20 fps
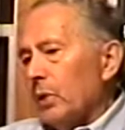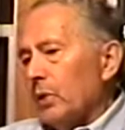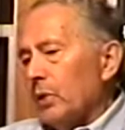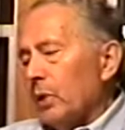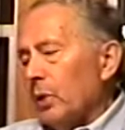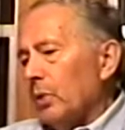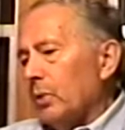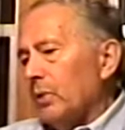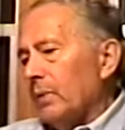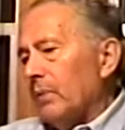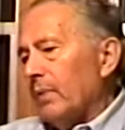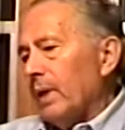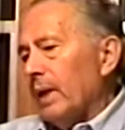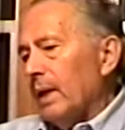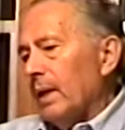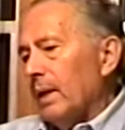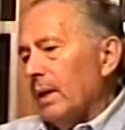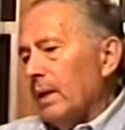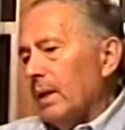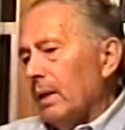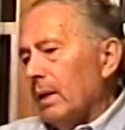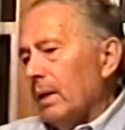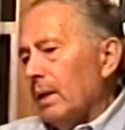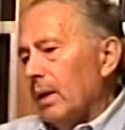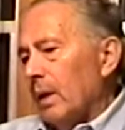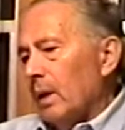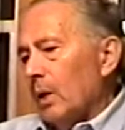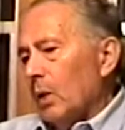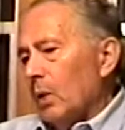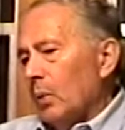Joseph Kennedy,
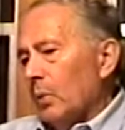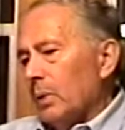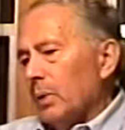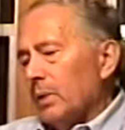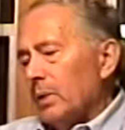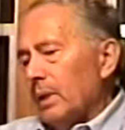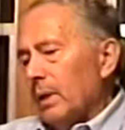who was